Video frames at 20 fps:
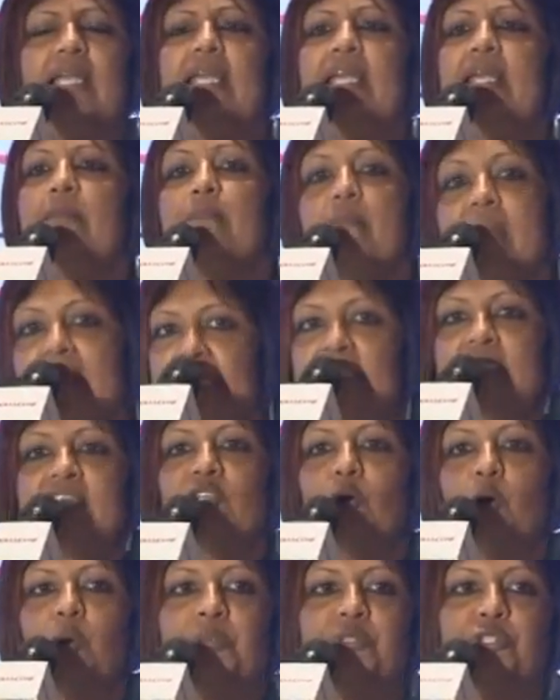
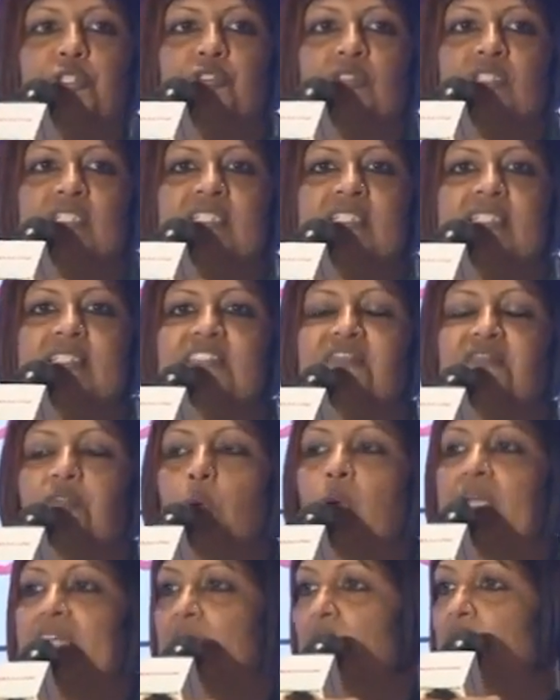immense opportunities
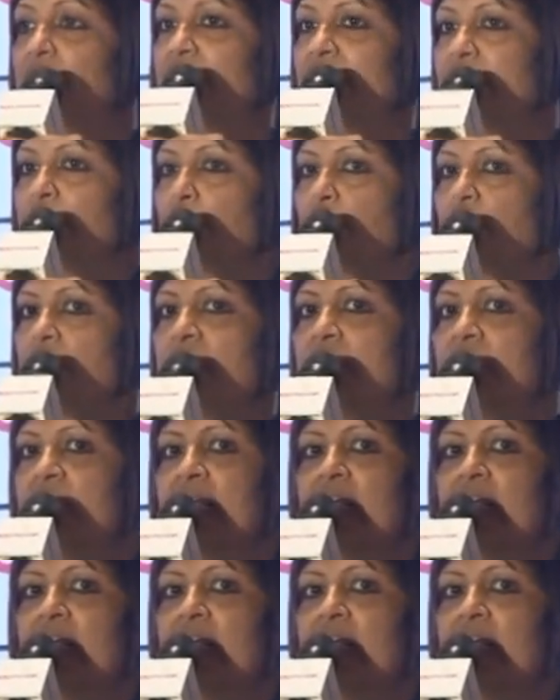for innovation,